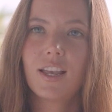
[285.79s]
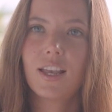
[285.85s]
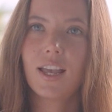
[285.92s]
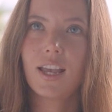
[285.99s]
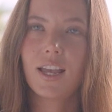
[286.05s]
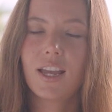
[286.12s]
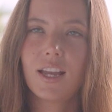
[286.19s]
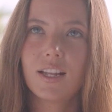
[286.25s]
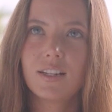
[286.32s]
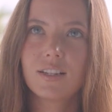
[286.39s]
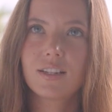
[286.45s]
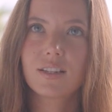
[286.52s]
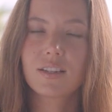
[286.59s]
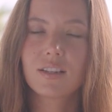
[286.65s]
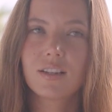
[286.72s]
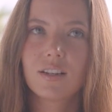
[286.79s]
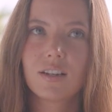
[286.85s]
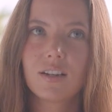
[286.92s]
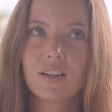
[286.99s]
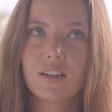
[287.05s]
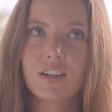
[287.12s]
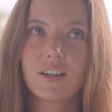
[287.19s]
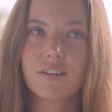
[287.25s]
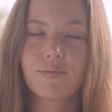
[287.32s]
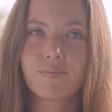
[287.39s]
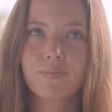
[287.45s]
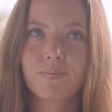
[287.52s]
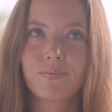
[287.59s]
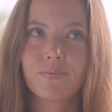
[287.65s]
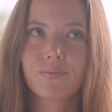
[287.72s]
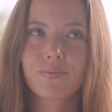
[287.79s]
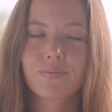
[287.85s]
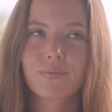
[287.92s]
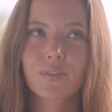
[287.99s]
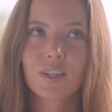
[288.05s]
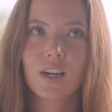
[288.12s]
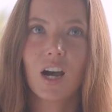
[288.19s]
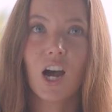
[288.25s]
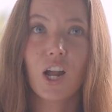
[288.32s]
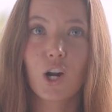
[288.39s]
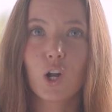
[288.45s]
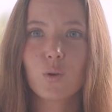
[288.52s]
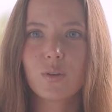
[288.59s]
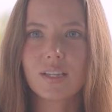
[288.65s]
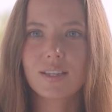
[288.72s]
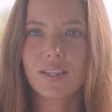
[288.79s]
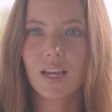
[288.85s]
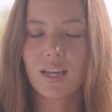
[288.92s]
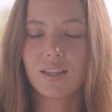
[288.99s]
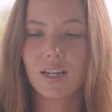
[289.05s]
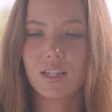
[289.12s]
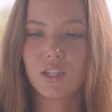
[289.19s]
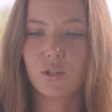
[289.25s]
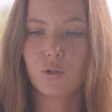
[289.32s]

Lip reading: And I always say that